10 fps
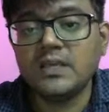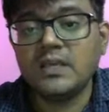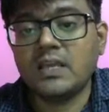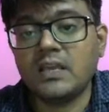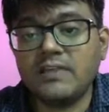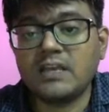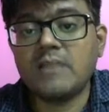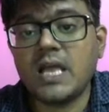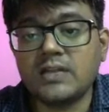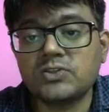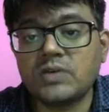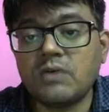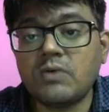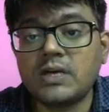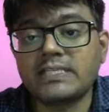Heavier block and sonna
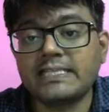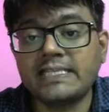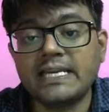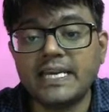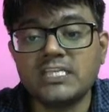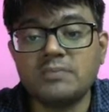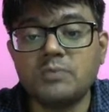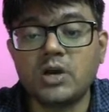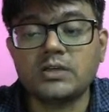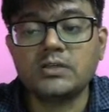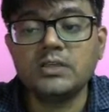what is it? 10 kg block.